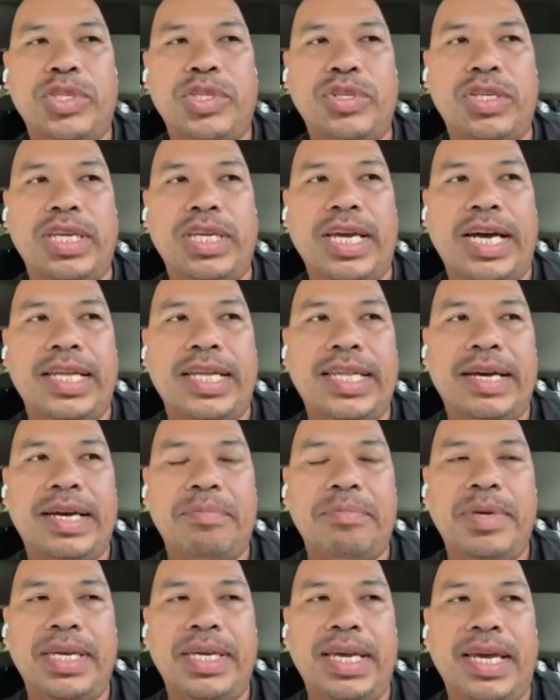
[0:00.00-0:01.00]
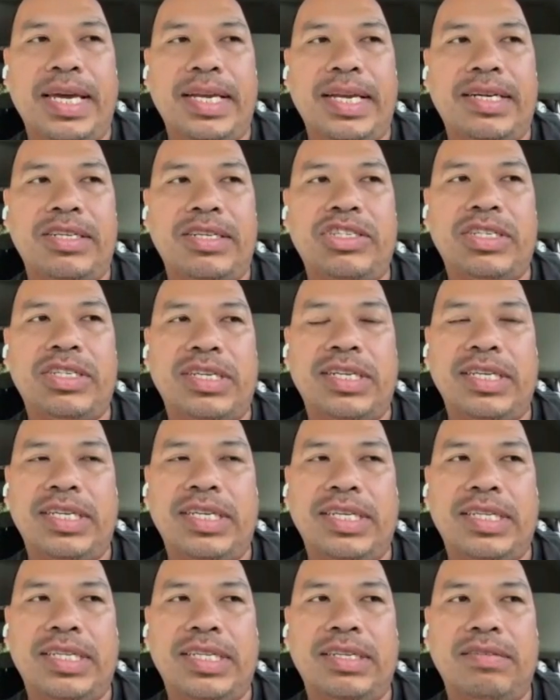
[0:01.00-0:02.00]
So yeah, that began our journey,
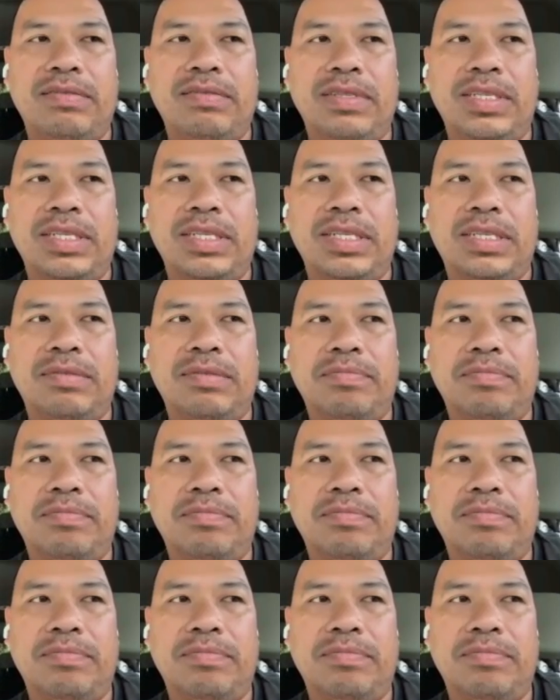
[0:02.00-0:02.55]
and then we